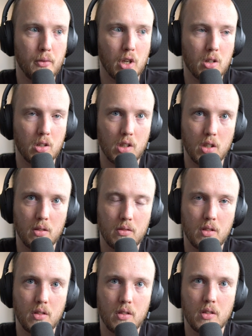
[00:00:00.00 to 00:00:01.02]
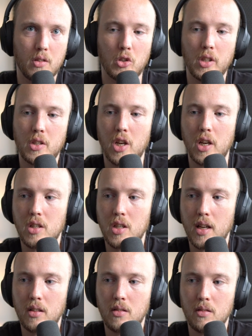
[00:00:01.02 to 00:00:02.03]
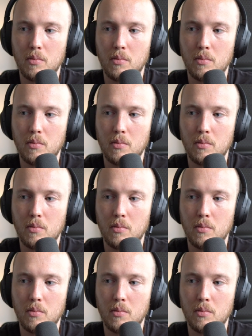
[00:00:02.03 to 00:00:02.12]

if they're gonna change that,